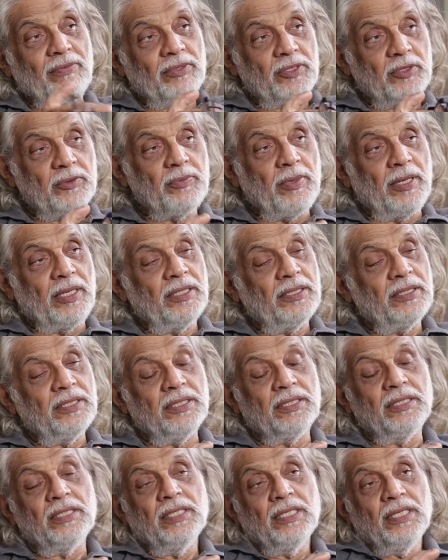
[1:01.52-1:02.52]
was spent
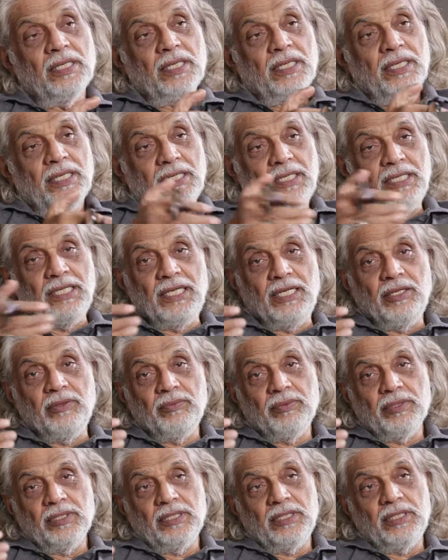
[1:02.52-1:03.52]
in
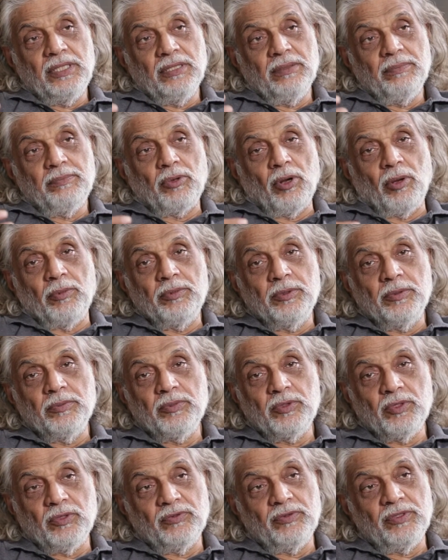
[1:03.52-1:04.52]
dealing with the
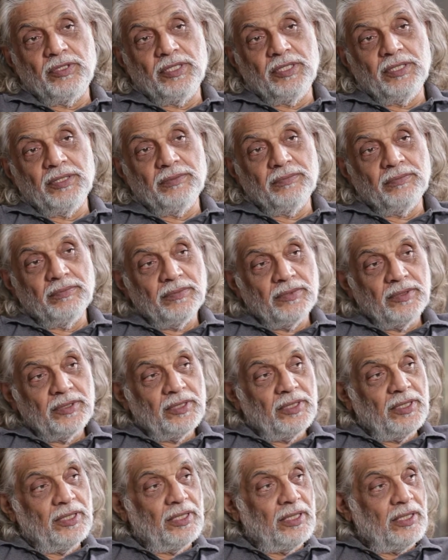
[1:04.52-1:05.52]
problems of the
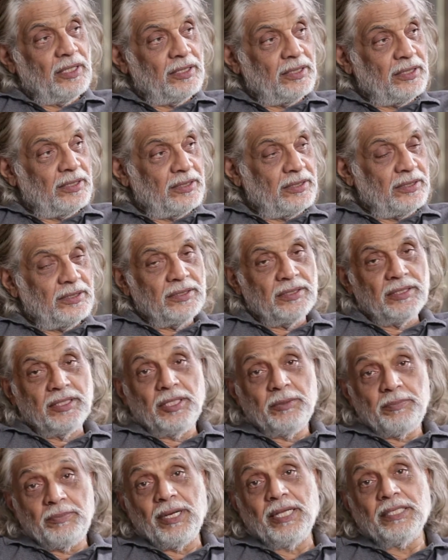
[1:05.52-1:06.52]

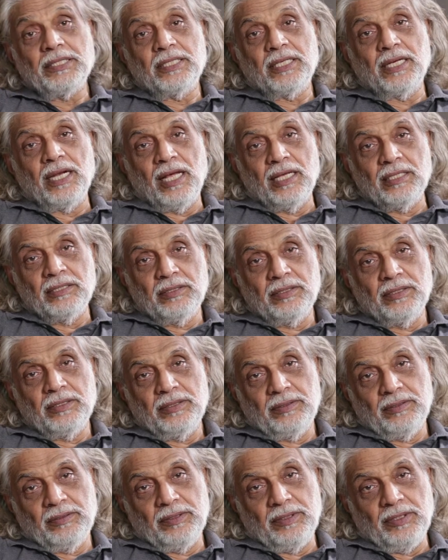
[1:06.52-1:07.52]
depressed class
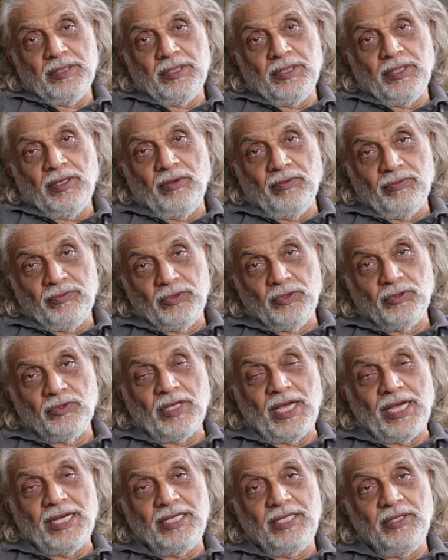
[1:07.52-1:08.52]
of
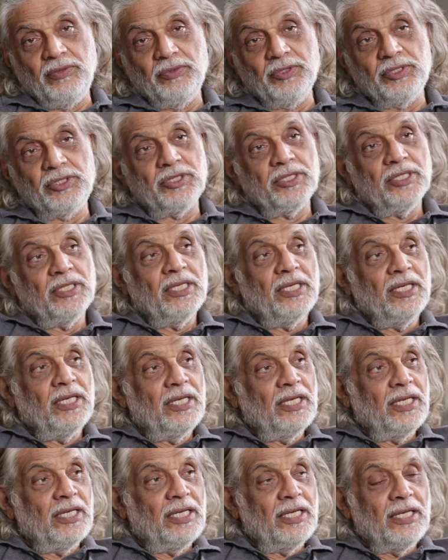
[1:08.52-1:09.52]
society, which
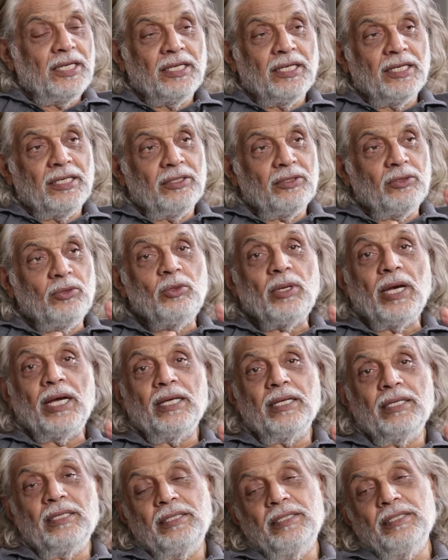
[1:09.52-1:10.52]
who
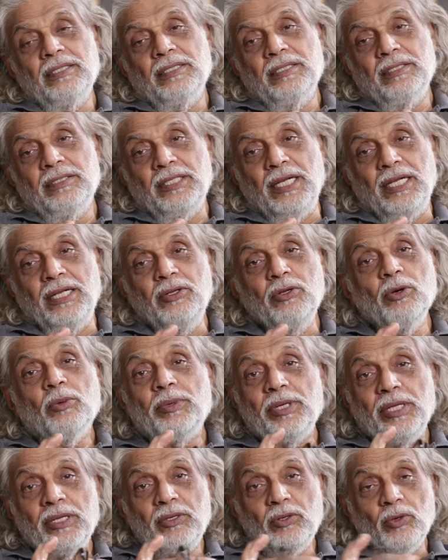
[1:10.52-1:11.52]
had really
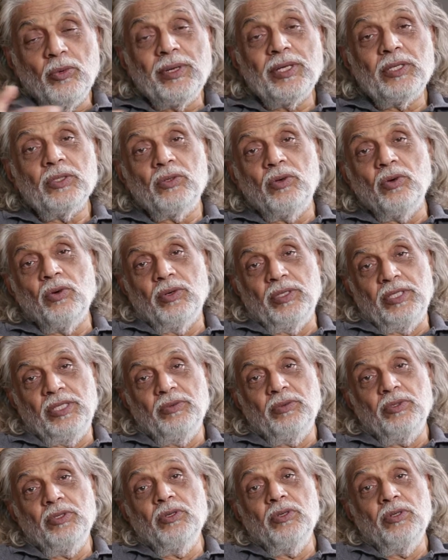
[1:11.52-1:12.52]
nowhere to go, and
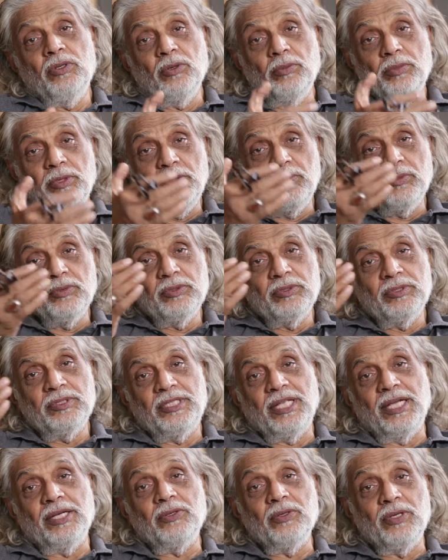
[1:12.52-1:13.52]
nobody was
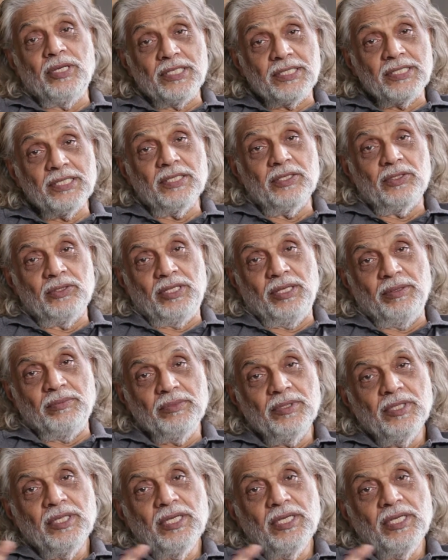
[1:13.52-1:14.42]
there to listen to them.